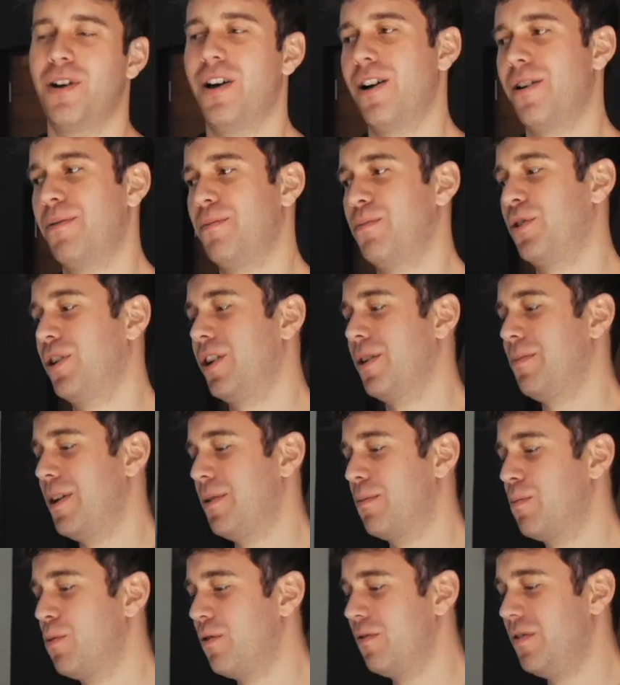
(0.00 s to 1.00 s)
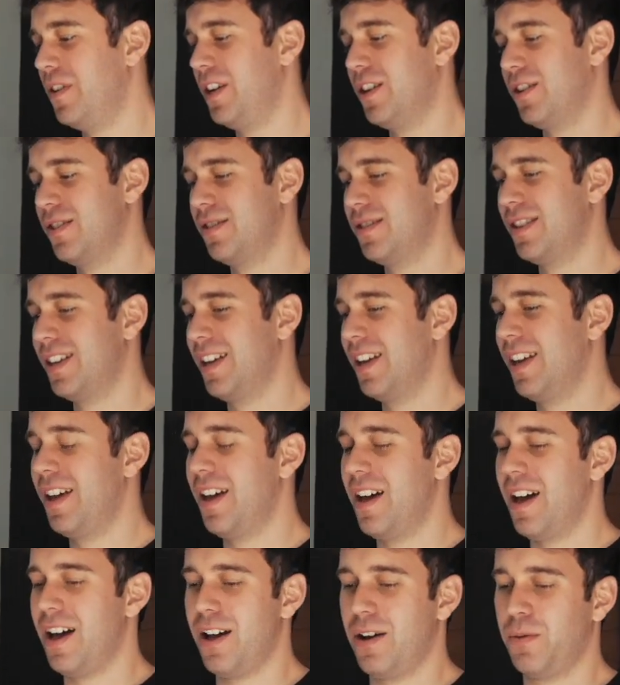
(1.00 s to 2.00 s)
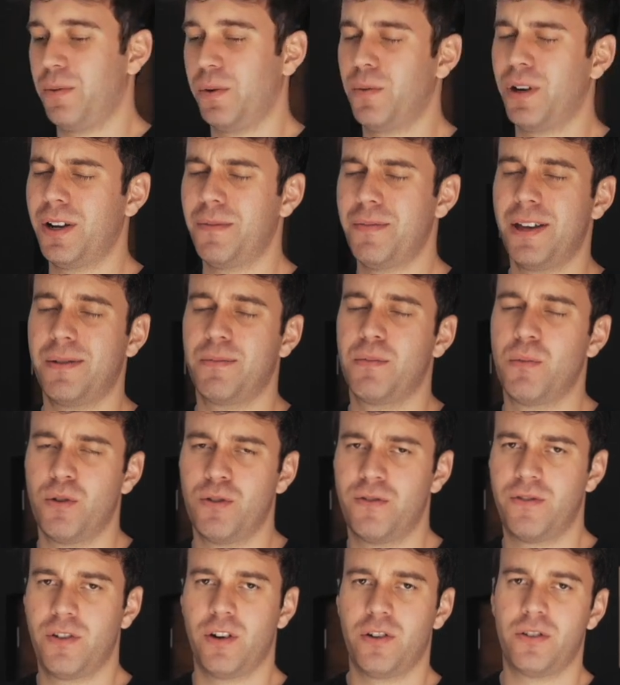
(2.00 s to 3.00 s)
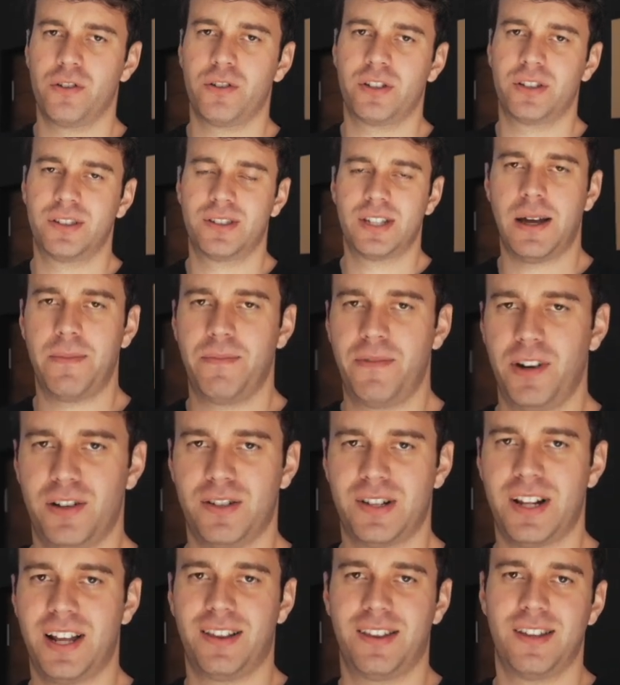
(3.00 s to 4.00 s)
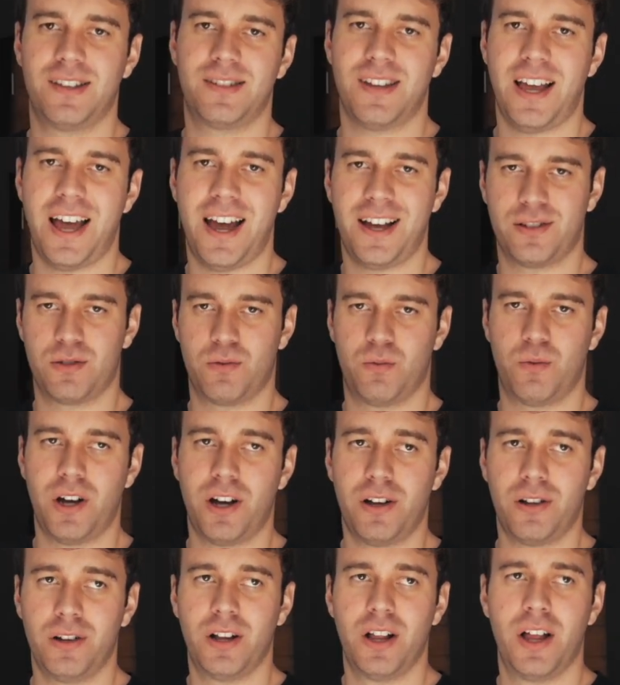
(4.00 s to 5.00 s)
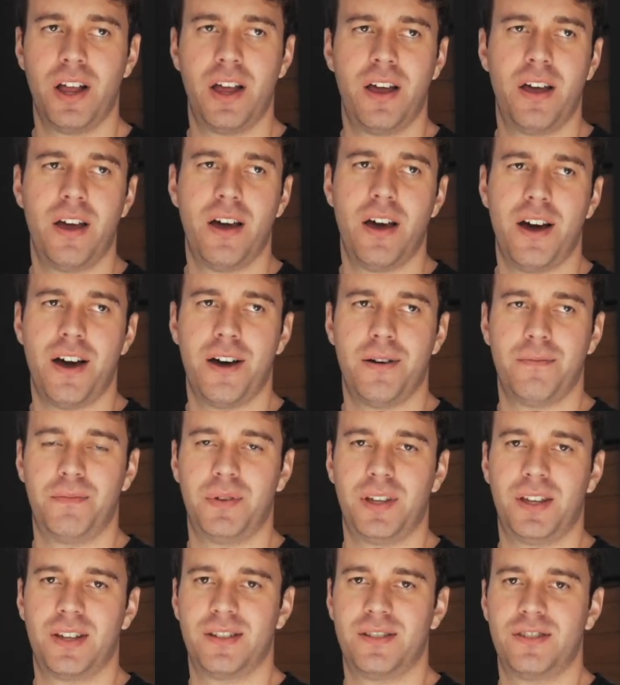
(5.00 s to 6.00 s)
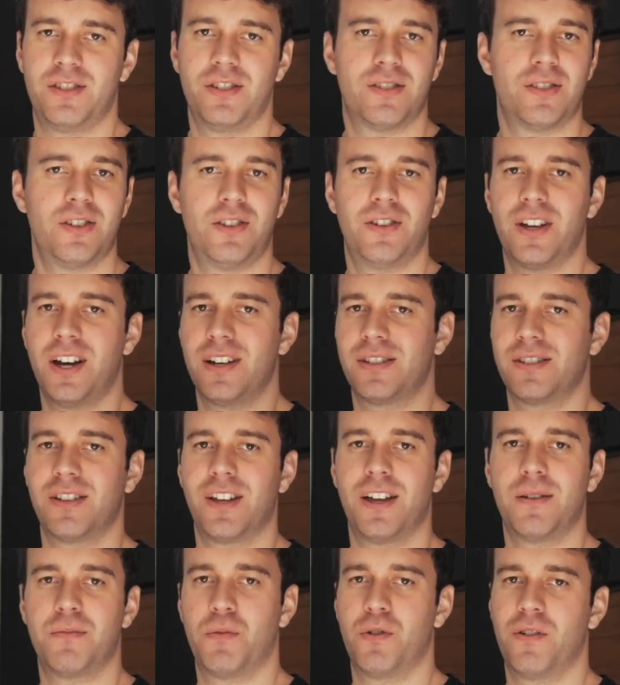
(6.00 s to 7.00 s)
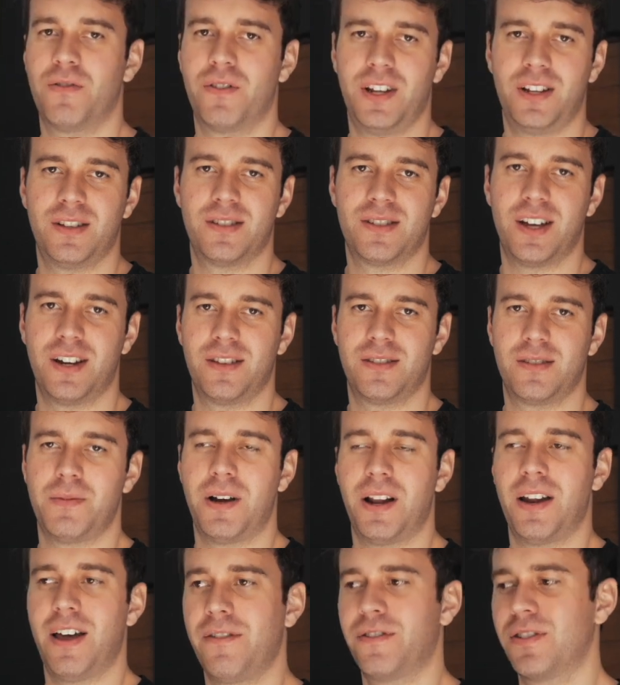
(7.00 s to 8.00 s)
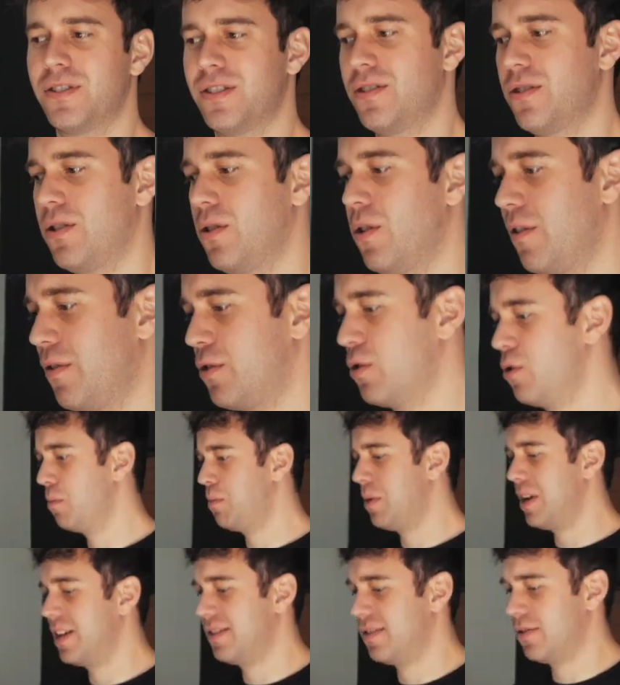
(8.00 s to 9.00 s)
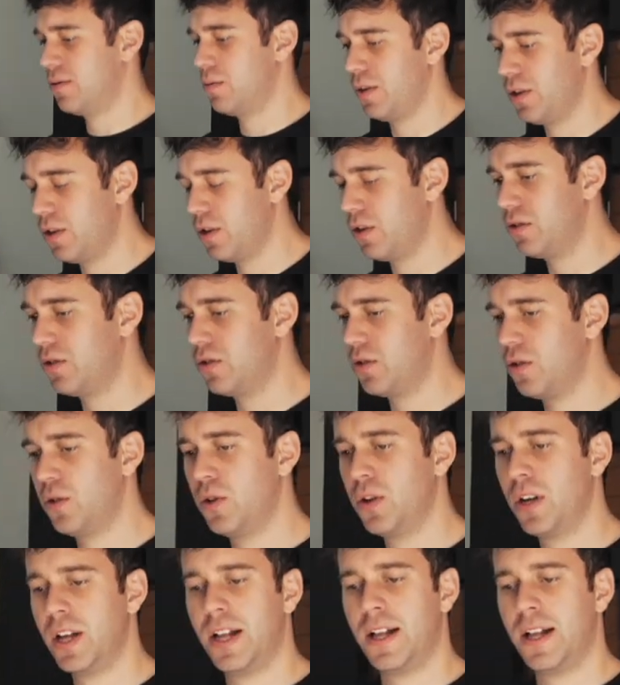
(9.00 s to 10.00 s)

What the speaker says: We're going to make more videos. We want to make more vlog type videos like this as well. Because just so you guys can get more of an insight into my life, because there's a lot of cool places we go to.